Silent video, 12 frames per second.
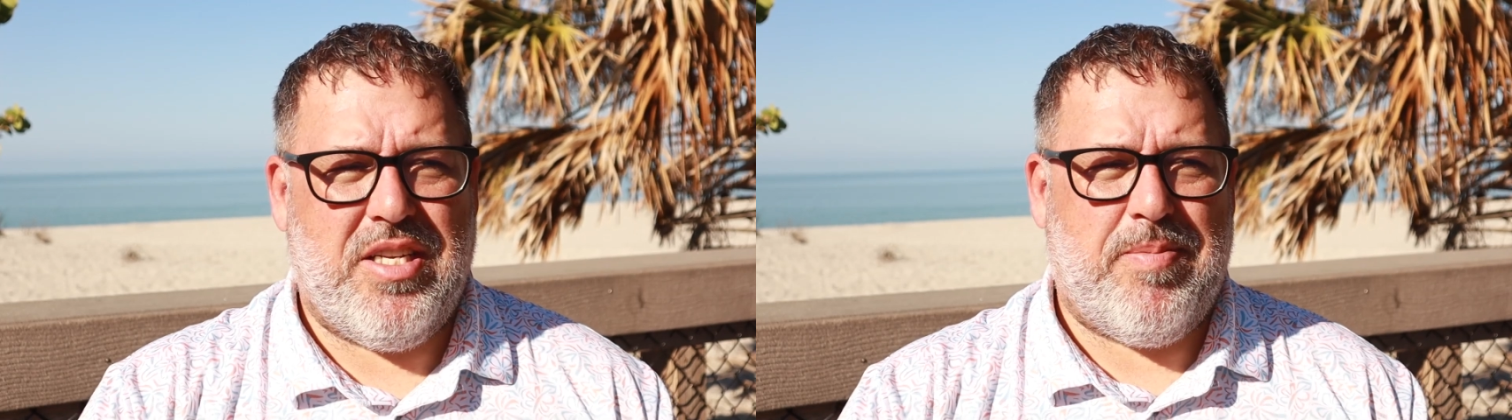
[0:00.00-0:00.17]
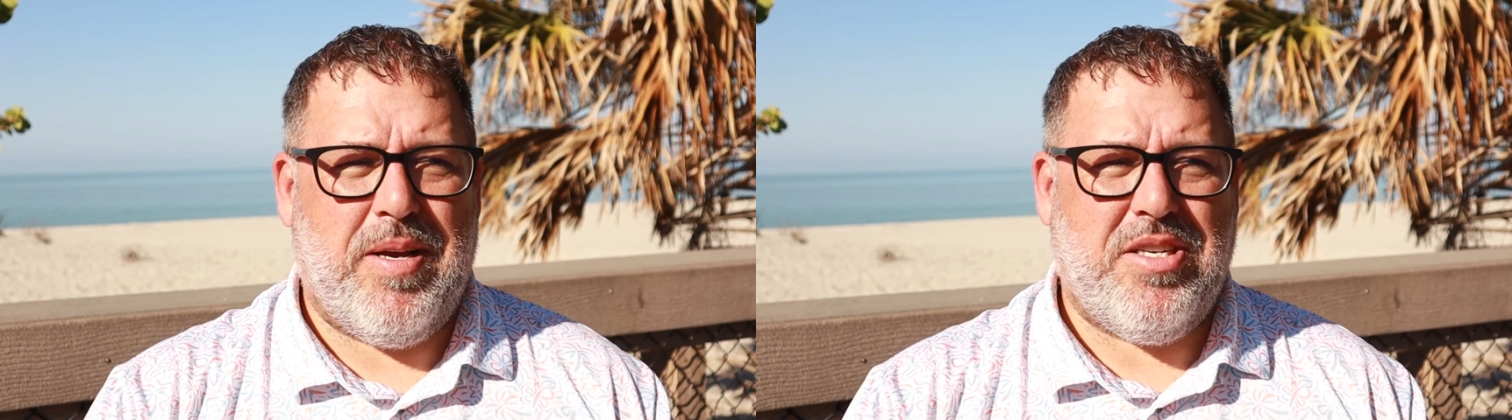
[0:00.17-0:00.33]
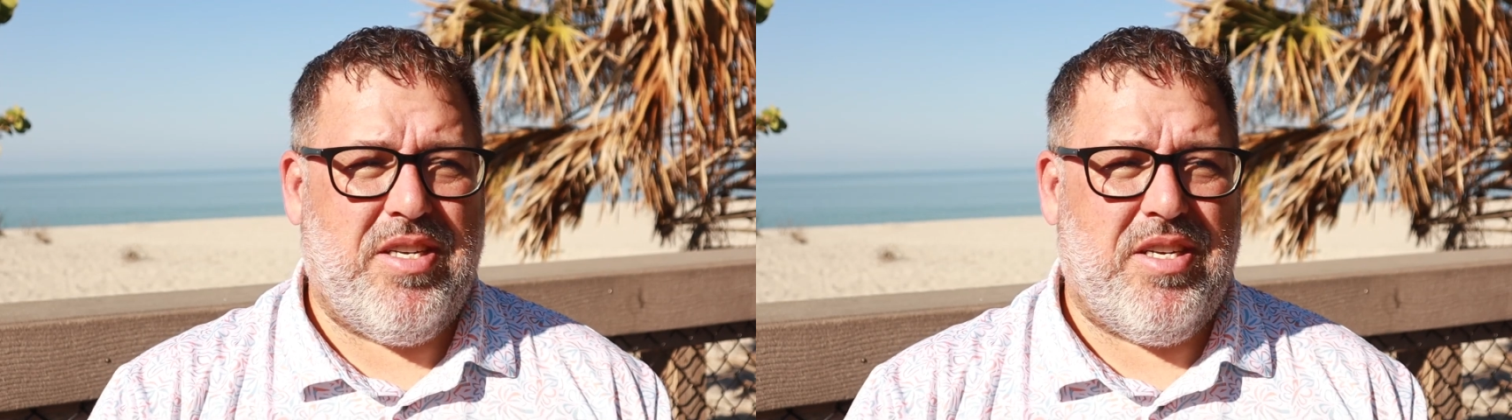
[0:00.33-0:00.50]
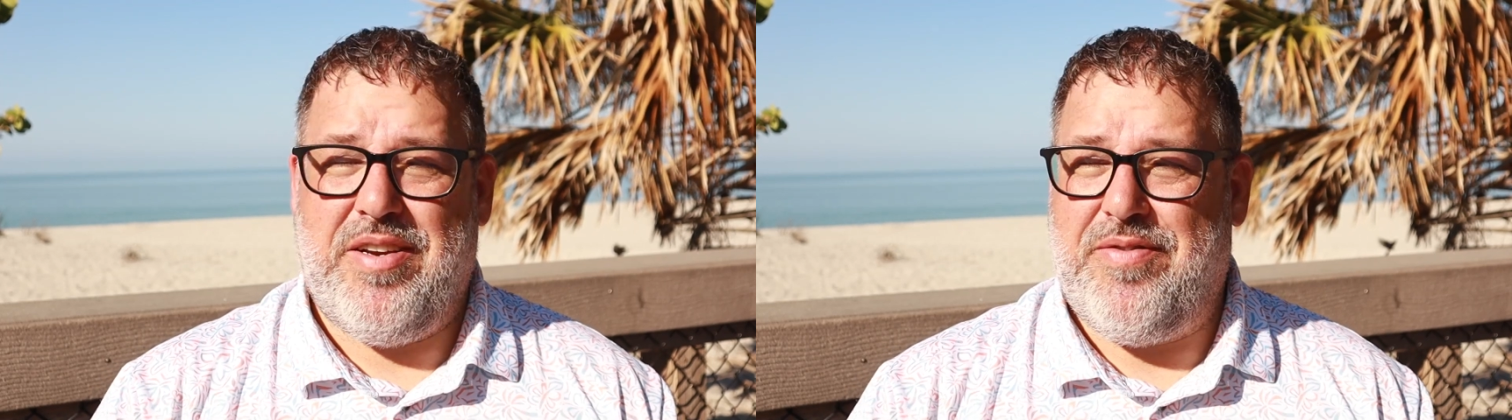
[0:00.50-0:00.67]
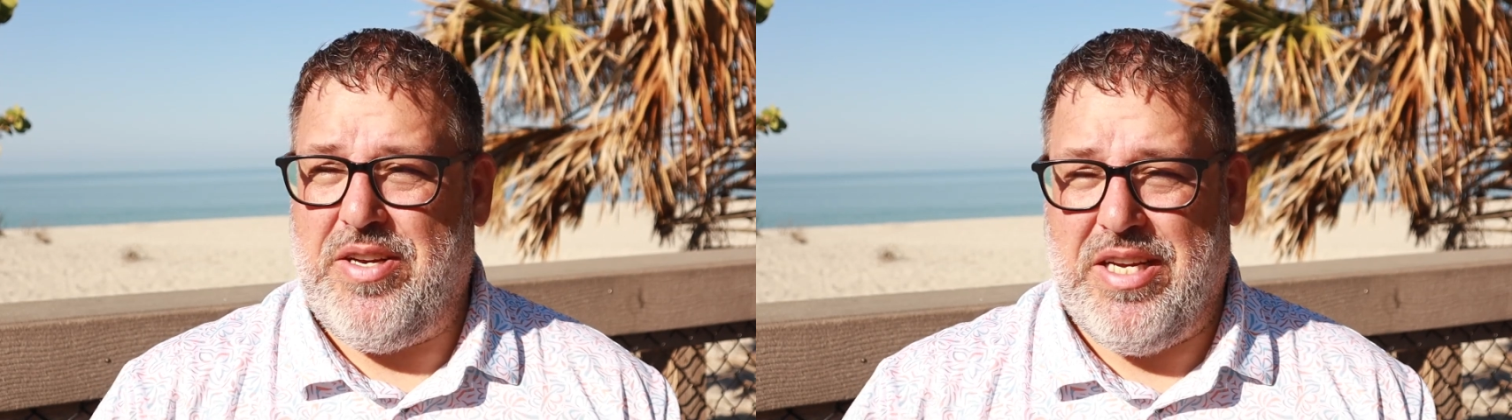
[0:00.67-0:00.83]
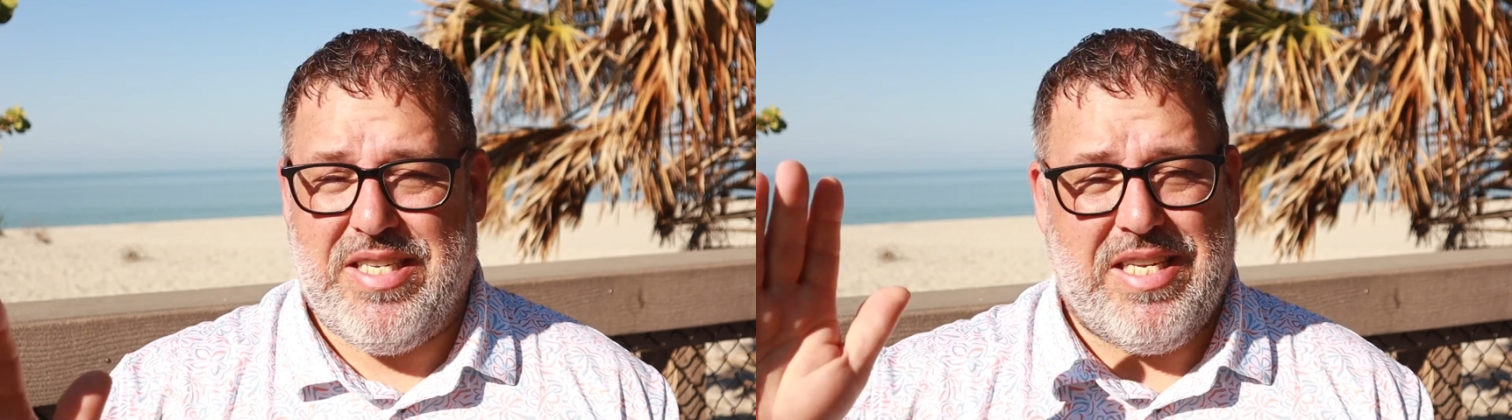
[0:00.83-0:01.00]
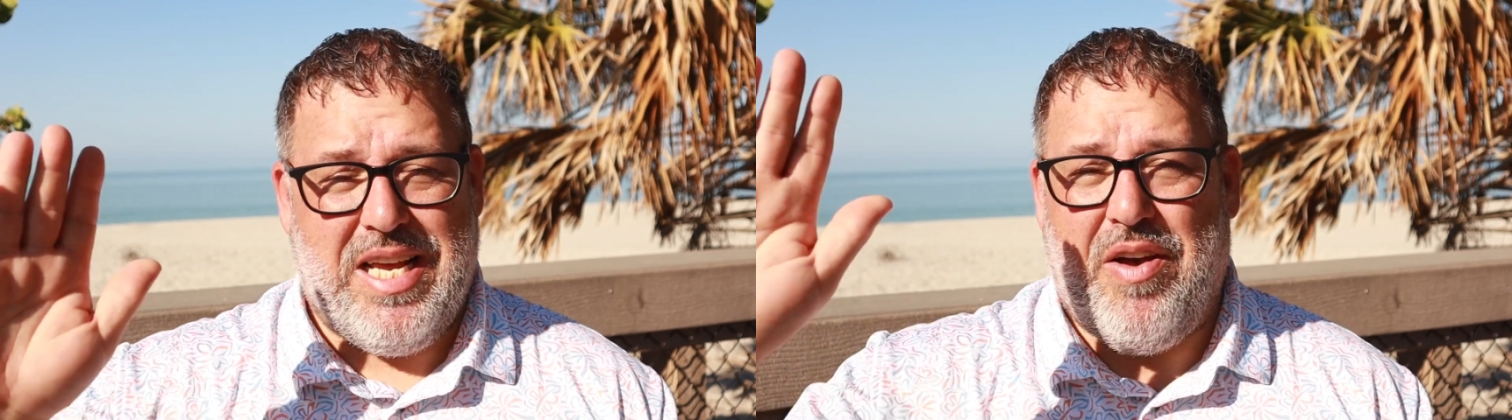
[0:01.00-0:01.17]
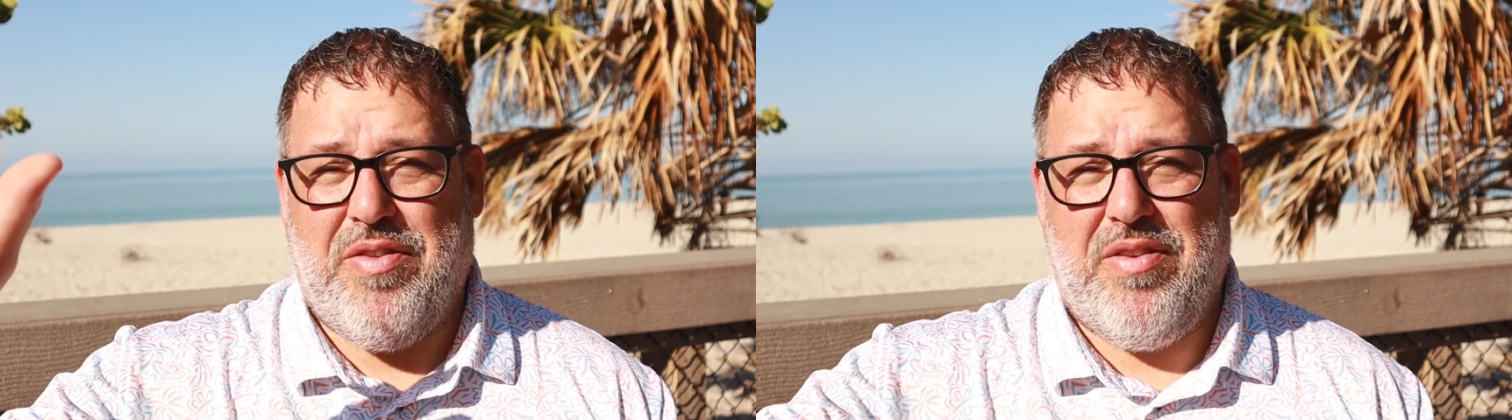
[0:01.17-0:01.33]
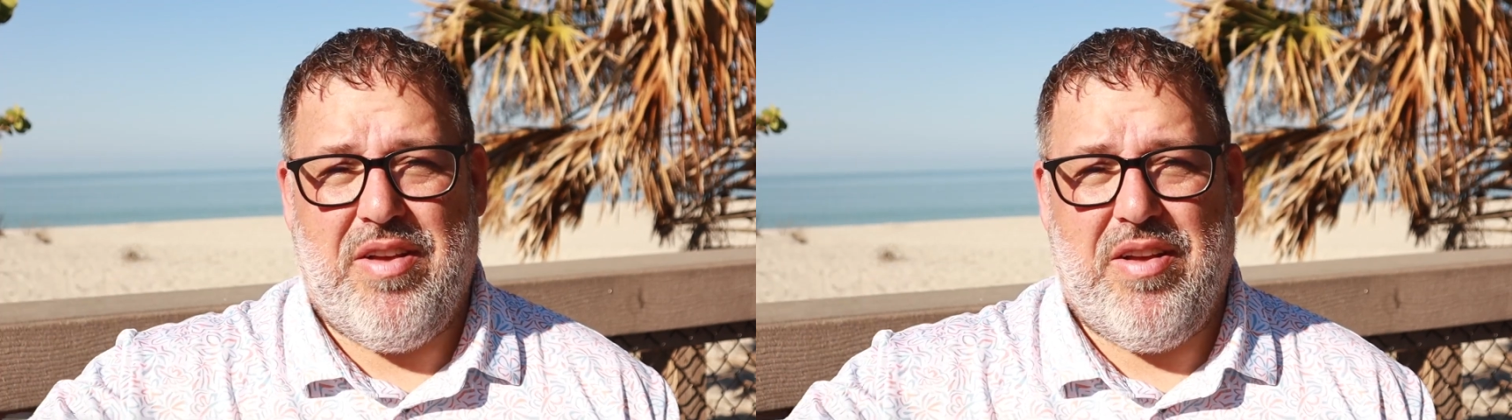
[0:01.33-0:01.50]
especially if you get
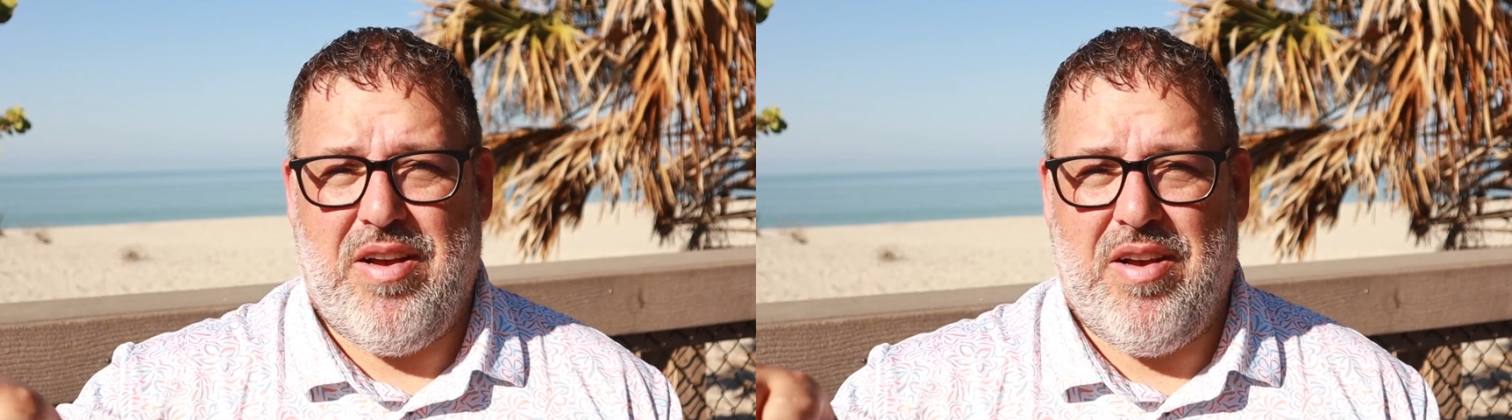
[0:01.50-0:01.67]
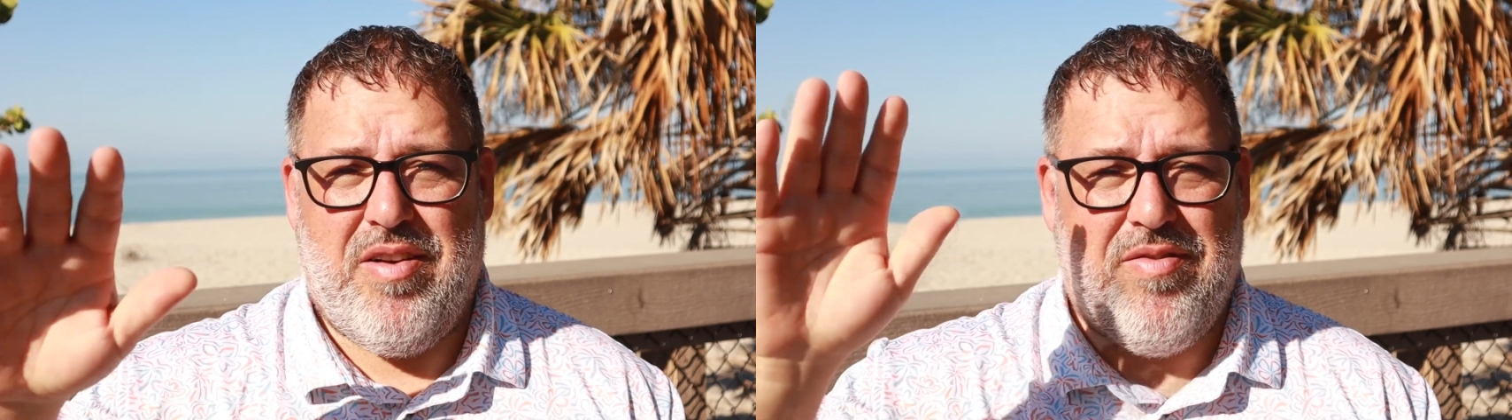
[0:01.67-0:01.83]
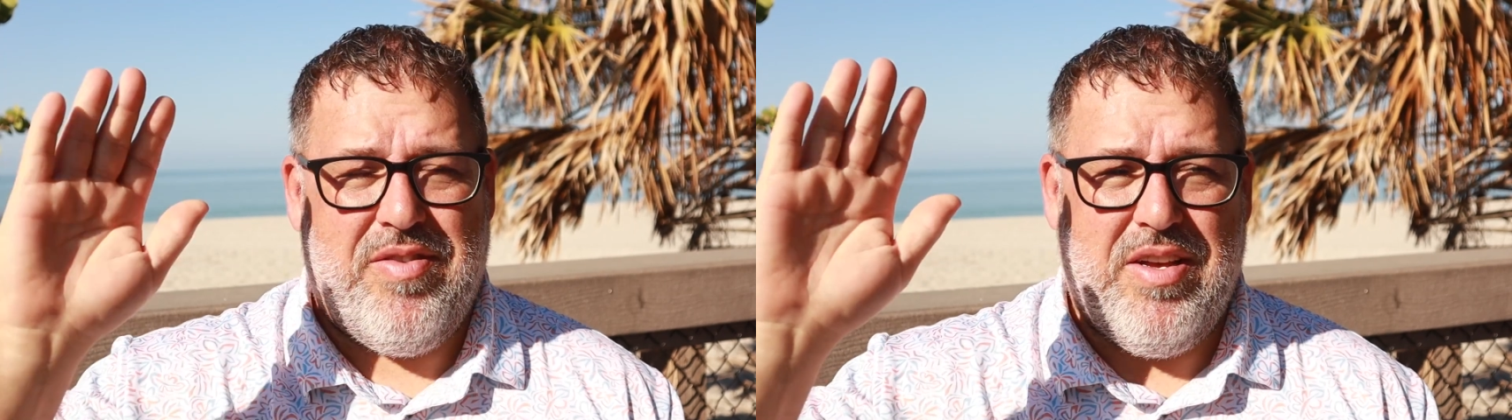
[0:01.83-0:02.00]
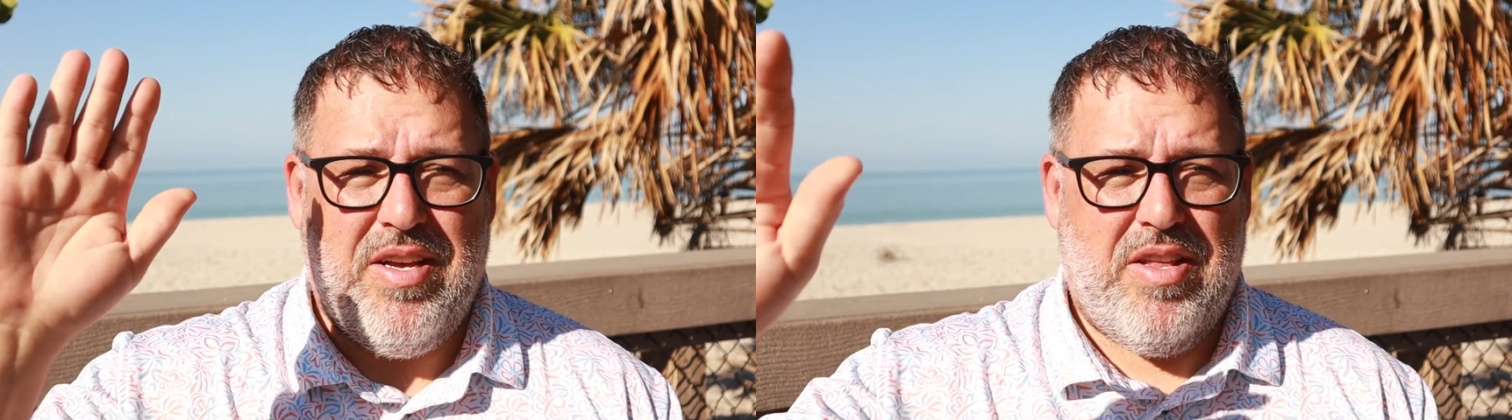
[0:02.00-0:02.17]
south of